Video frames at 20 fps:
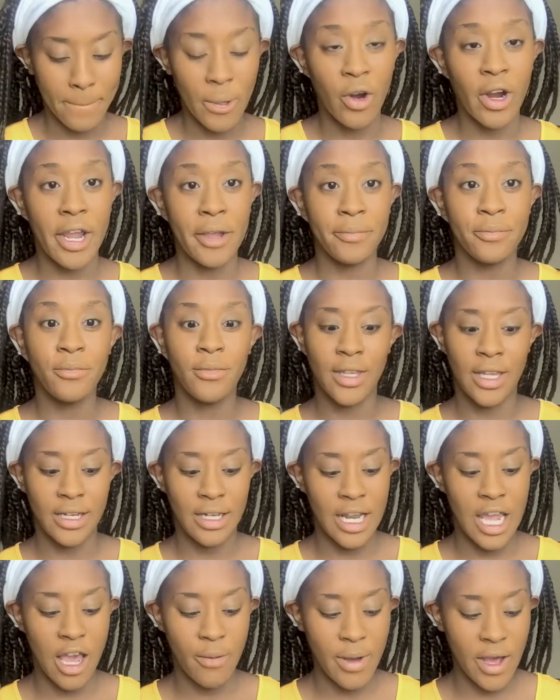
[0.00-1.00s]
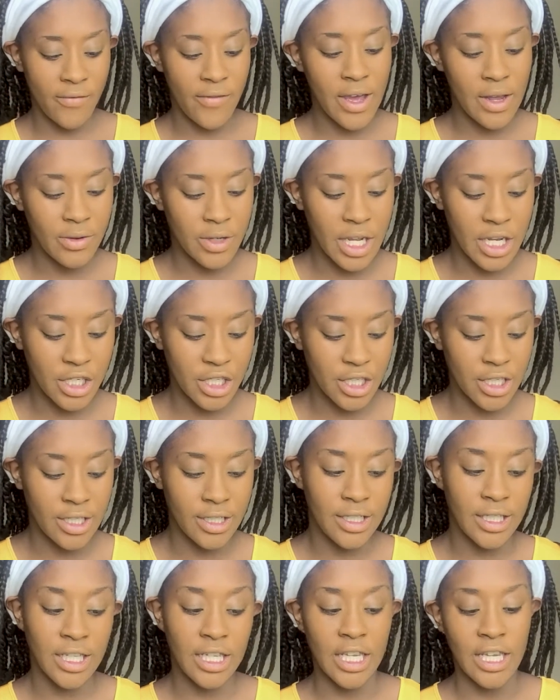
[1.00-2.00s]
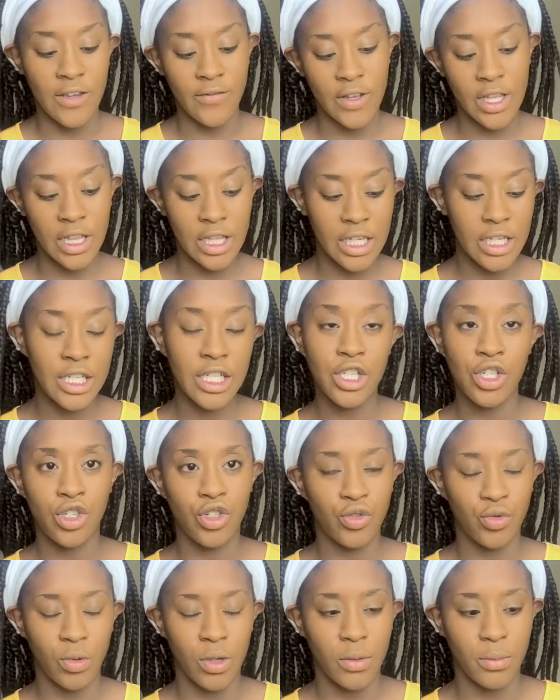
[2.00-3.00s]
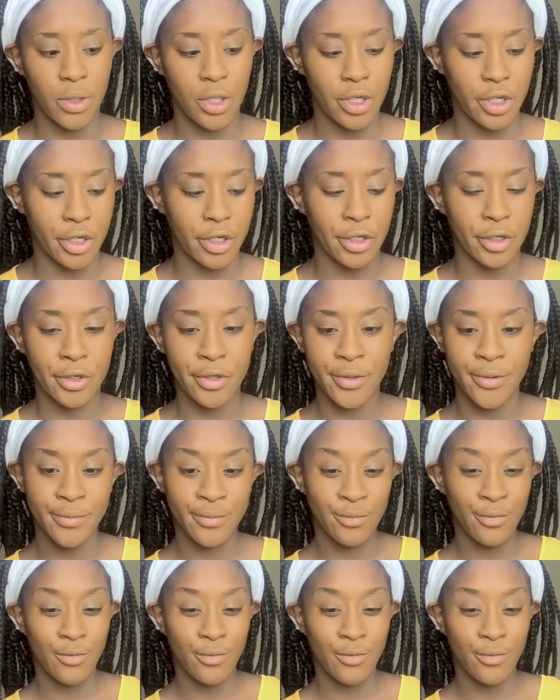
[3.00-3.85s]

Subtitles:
All right, now my foundation is evenly distributed.